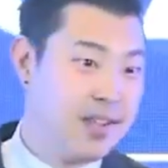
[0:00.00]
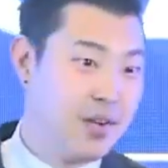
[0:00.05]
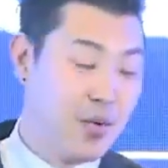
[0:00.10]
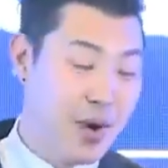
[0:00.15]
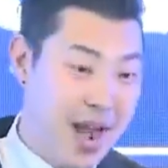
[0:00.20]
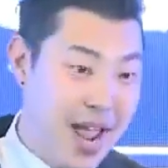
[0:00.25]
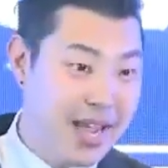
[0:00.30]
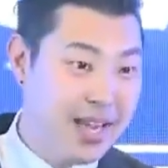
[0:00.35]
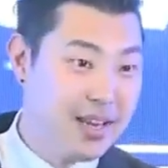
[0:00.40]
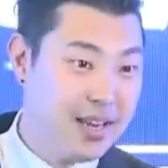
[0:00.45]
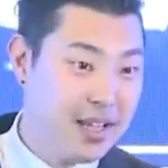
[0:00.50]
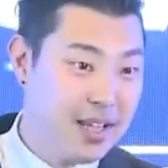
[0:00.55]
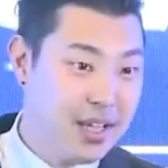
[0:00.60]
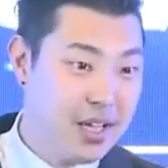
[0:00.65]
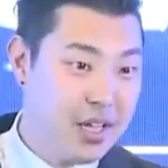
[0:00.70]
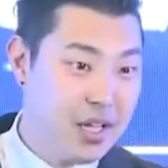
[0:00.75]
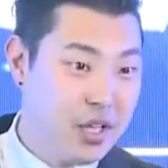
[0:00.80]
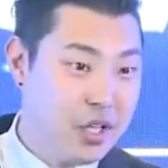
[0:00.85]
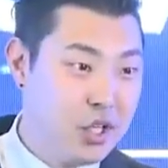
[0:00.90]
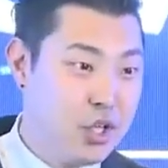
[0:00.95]
right?
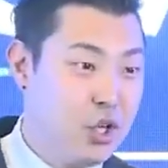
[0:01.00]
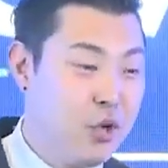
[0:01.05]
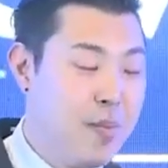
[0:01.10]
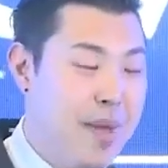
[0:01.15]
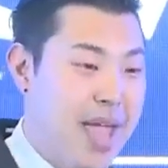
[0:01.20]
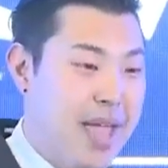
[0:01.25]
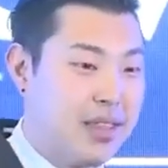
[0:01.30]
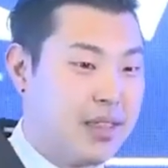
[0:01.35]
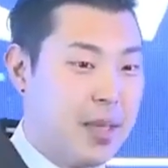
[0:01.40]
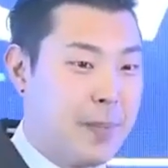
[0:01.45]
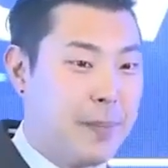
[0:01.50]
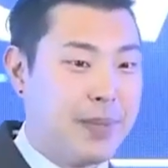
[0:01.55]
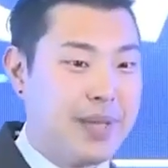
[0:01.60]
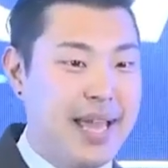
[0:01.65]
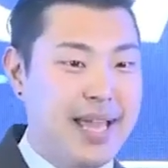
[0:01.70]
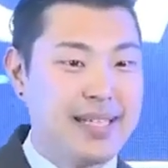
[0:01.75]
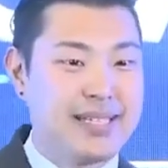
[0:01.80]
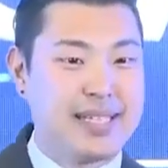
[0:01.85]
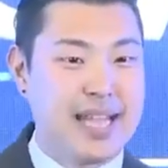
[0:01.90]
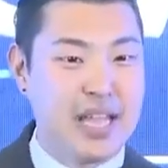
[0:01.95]
You make the
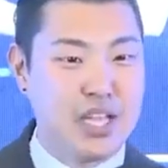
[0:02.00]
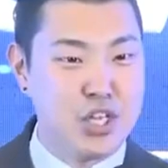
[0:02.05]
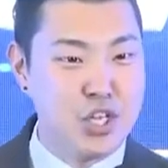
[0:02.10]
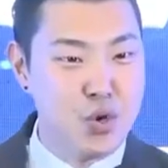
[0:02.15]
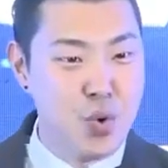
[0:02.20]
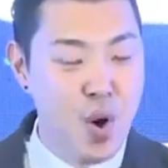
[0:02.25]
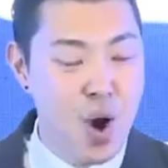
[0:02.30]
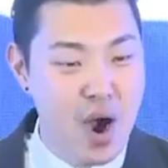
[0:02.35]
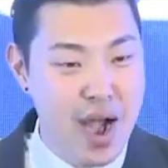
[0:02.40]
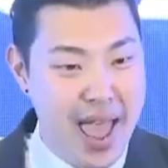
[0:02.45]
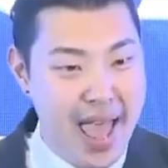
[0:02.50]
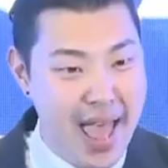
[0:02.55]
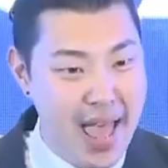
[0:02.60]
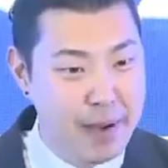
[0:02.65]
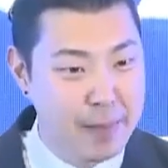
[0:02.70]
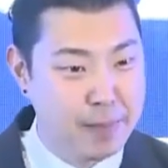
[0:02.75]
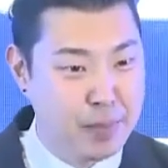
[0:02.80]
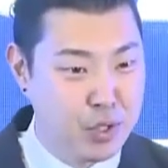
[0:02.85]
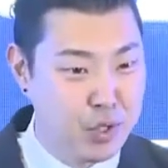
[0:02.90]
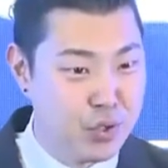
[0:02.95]
place that you are
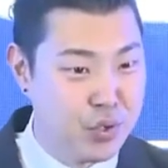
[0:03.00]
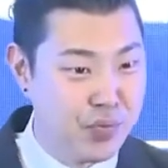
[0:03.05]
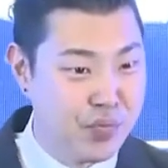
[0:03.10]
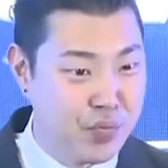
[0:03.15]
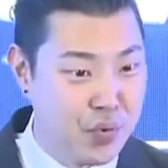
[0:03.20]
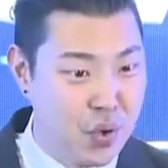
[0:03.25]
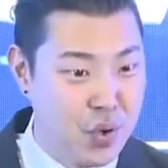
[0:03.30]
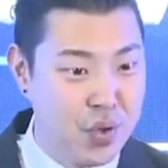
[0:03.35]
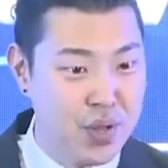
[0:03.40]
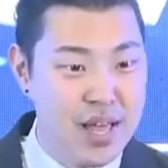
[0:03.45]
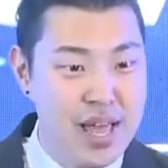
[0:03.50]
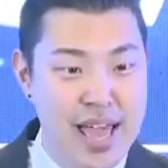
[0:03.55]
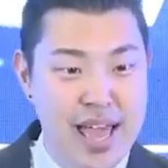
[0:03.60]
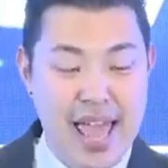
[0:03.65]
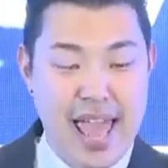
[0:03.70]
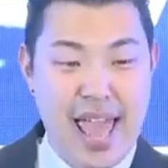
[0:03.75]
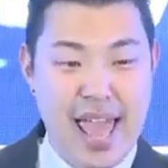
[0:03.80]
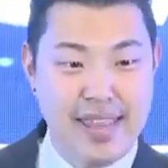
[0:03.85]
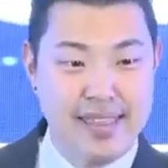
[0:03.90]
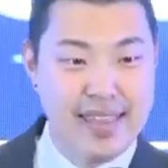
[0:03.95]
at beautiful,
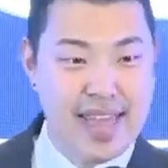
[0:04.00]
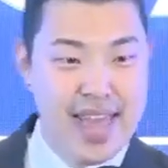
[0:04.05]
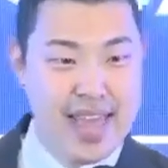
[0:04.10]
and